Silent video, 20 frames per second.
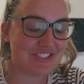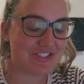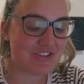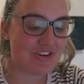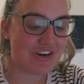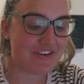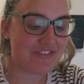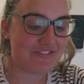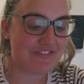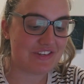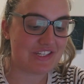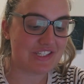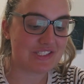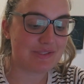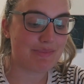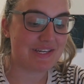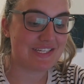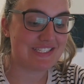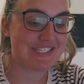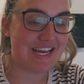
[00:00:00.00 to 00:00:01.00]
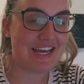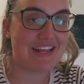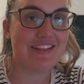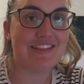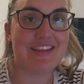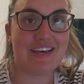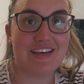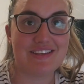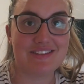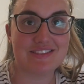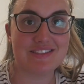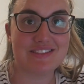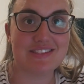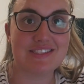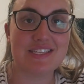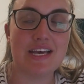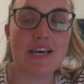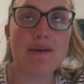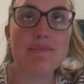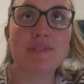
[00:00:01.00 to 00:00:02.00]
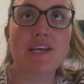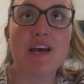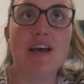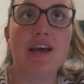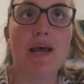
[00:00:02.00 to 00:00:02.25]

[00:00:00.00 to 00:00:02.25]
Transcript: to try and finish my 10,000 steps.